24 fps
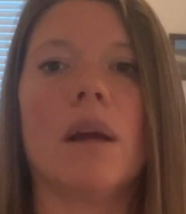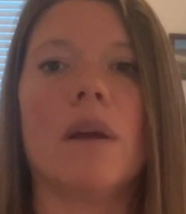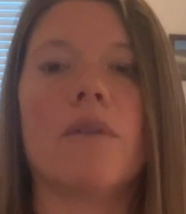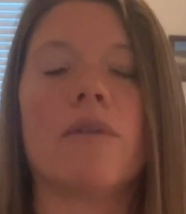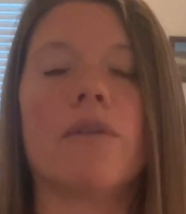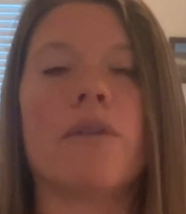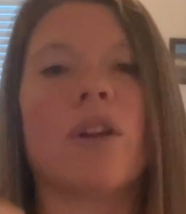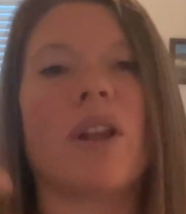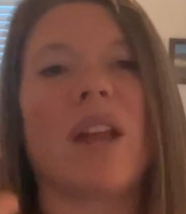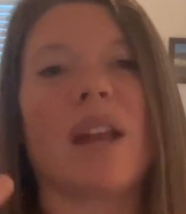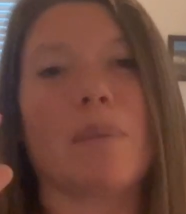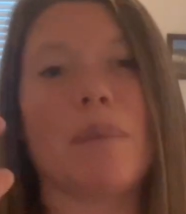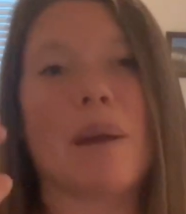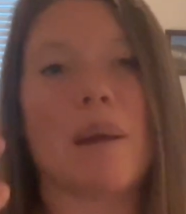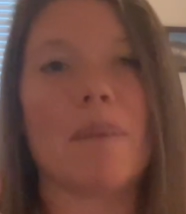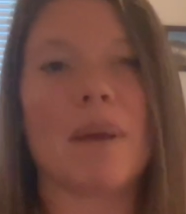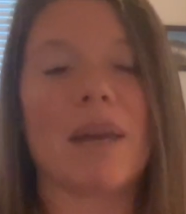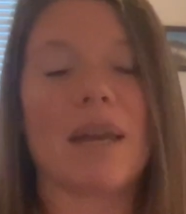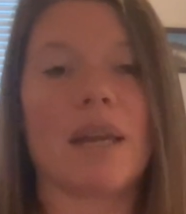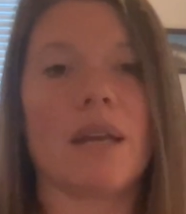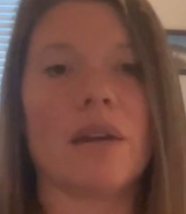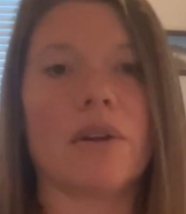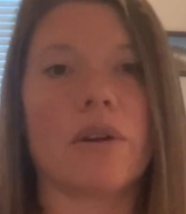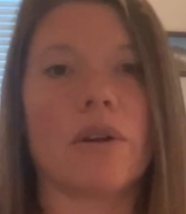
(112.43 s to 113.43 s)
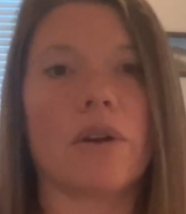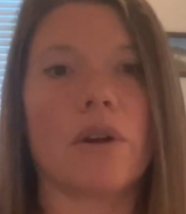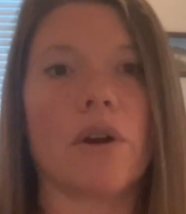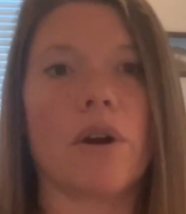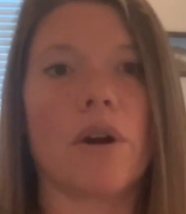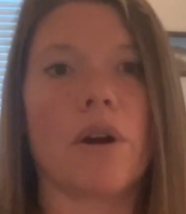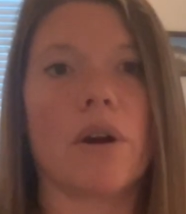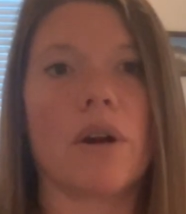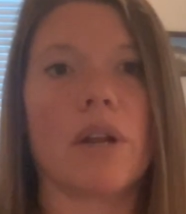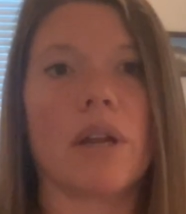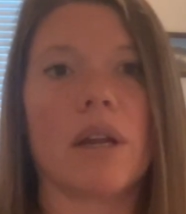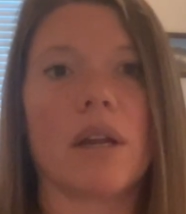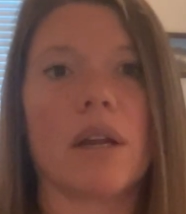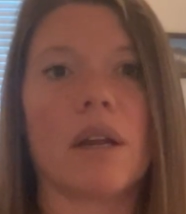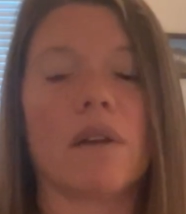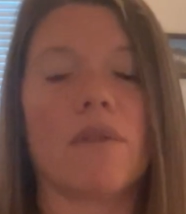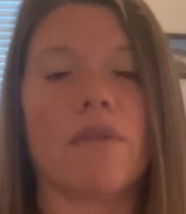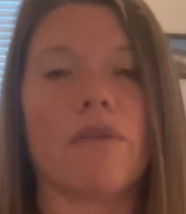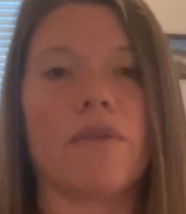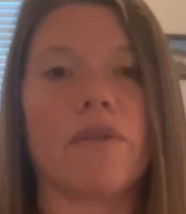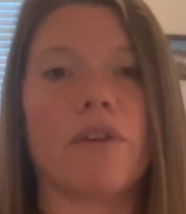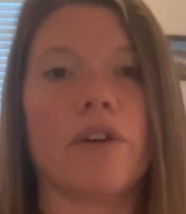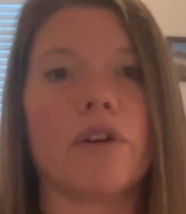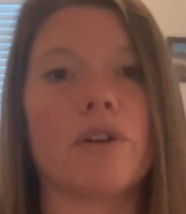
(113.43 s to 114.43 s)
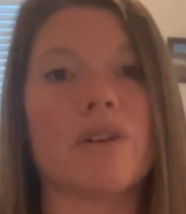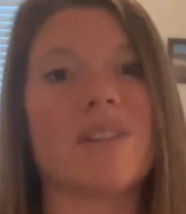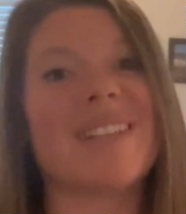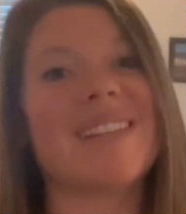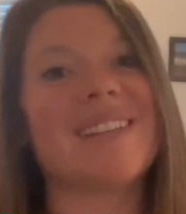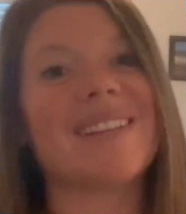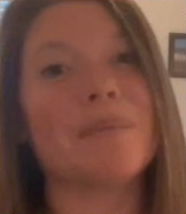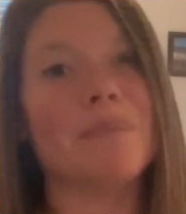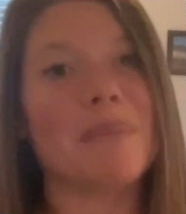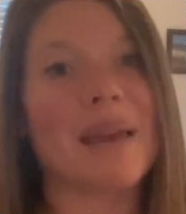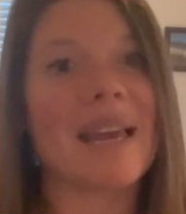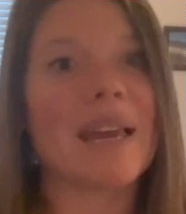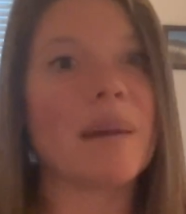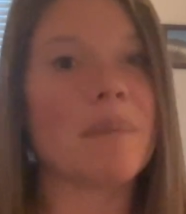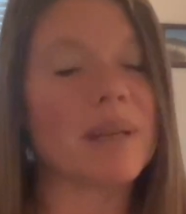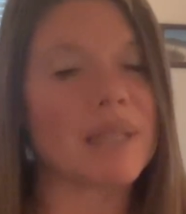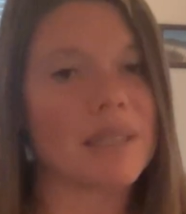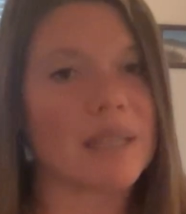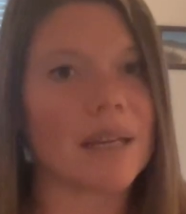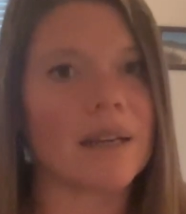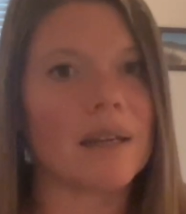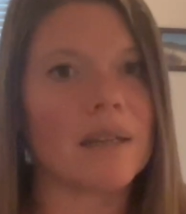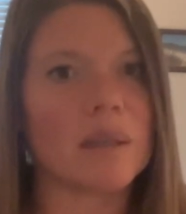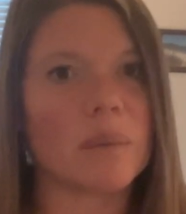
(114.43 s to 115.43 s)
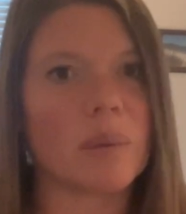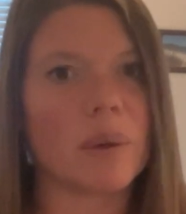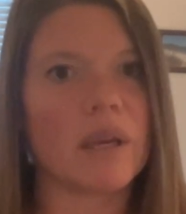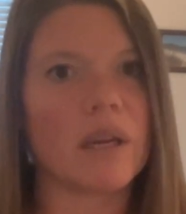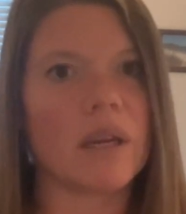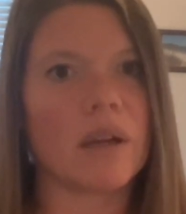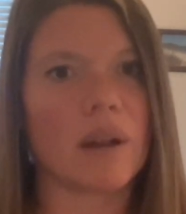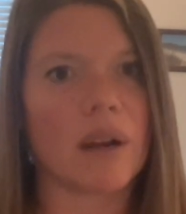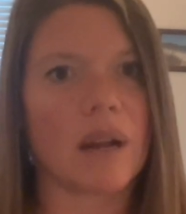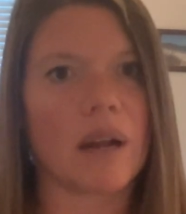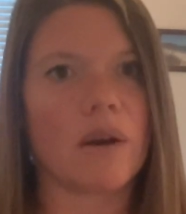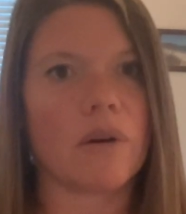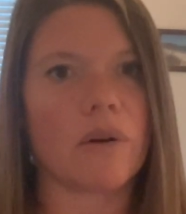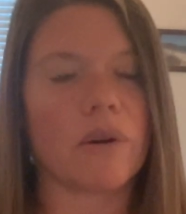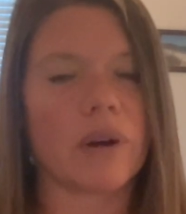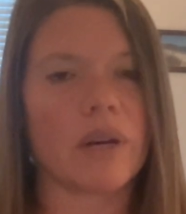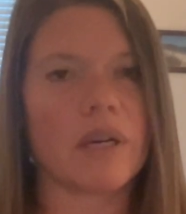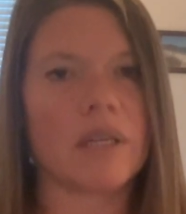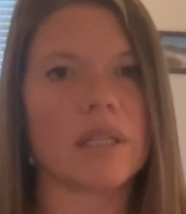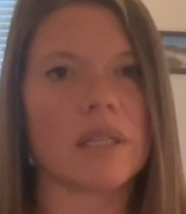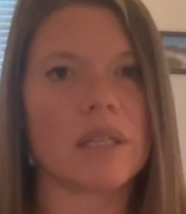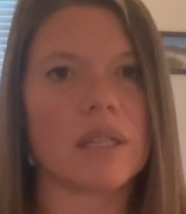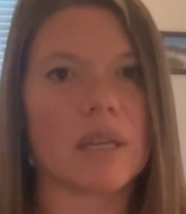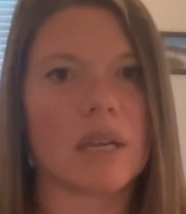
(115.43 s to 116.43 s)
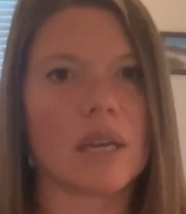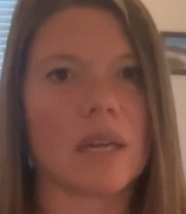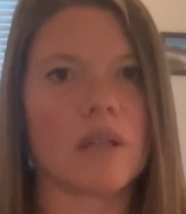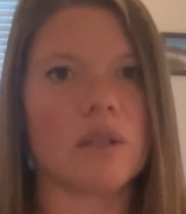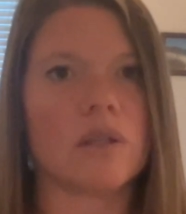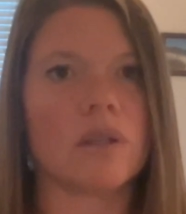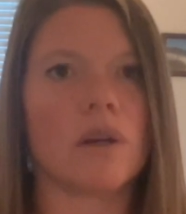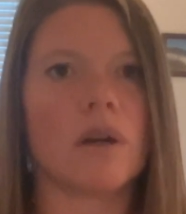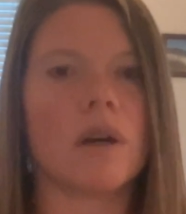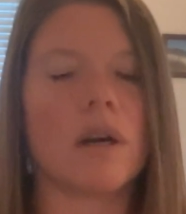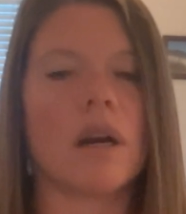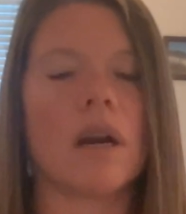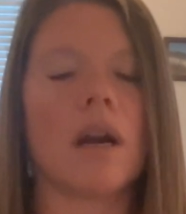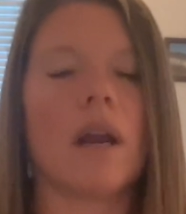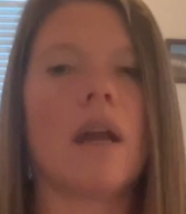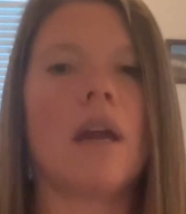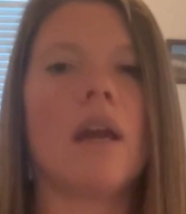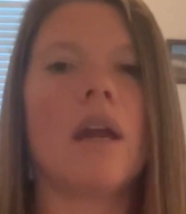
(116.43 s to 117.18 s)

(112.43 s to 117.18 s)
For like maybe kindergarten, first, maybe second, depending on how crazy the kids are.